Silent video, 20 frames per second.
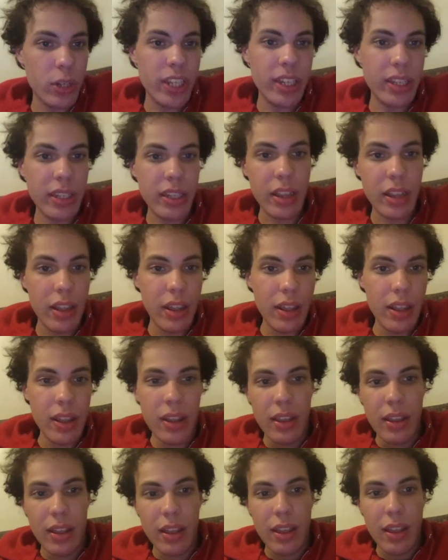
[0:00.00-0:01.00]
it.
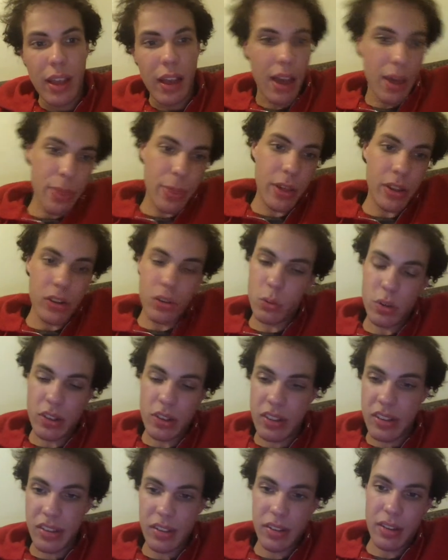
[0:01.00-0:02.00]
I thought it
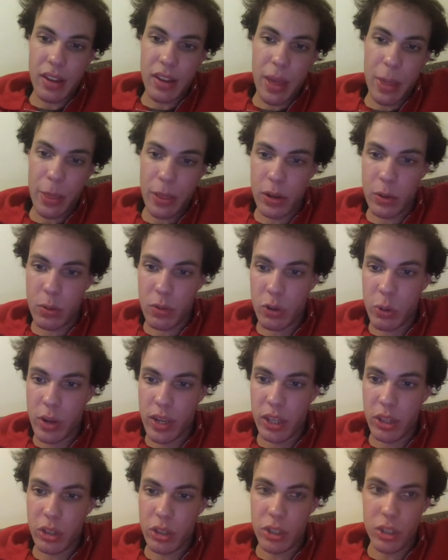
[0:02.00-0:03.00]
was
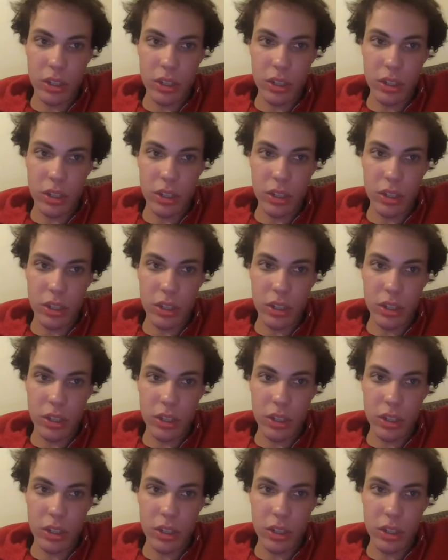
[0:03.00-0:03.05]
quite good.